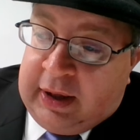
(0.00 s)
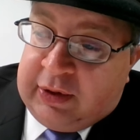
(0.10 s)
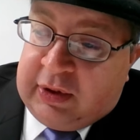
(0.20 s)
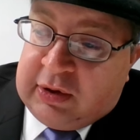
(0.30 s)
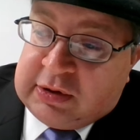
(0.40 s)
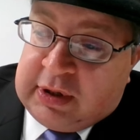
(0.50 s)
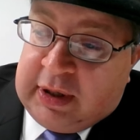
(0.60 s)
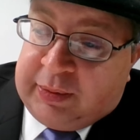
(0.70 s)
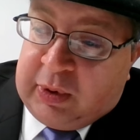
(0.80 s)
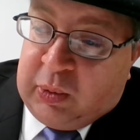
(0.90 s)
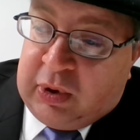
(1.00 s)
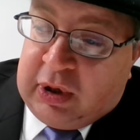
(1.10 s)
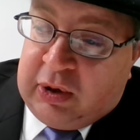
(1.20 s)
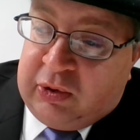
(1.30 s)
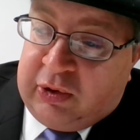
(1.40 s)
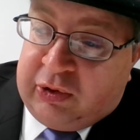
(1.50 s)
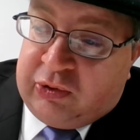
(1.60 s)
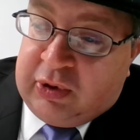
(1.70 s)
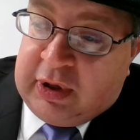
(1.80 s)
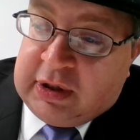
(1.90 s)
Then there's chapter
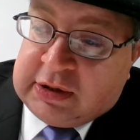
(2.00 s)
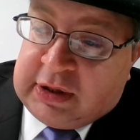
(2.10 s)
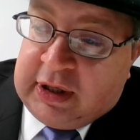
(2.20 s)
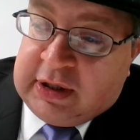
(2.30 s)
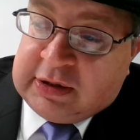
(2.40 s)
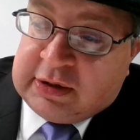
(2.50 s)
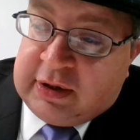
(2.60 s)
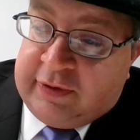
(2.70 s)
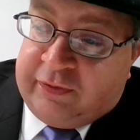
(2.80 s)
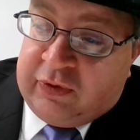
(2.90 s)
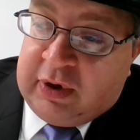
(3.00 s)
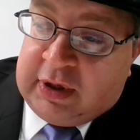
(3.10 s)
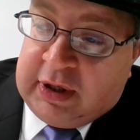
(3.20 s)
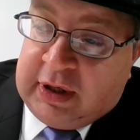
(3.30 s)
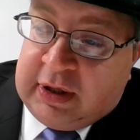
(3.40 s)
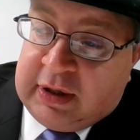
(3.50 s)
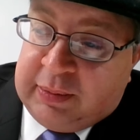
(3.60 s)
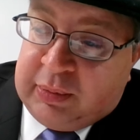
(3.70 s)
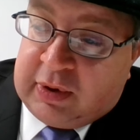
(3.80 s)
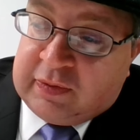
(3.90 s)
103, stanza 14 in the
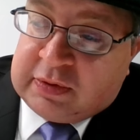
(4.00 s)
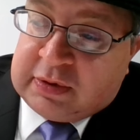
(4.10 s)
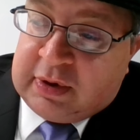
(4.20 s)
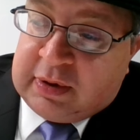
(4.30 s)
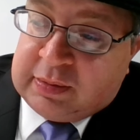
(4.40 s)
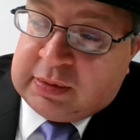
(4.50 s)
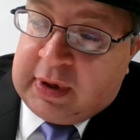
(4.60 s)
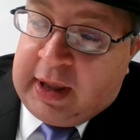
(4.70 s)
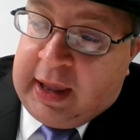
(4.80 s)
book of Psalms.